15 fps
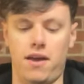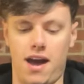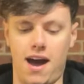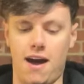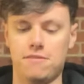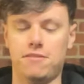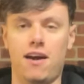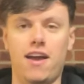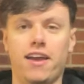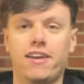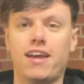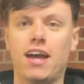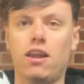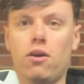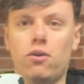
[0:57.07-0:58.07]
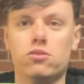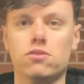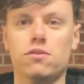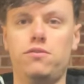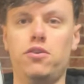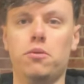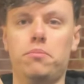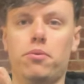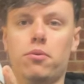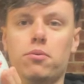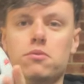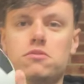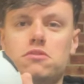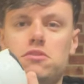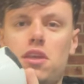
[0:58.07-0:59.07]
have a Kellogg's
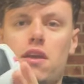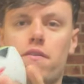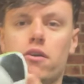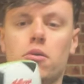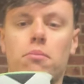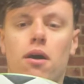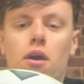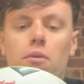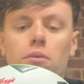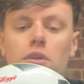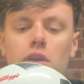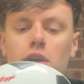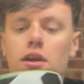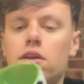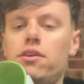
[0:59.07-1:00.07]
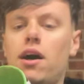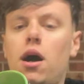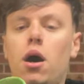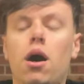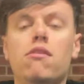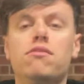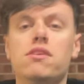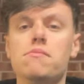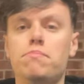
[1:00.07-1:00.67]
Football Cereal Bowl. Now, I've already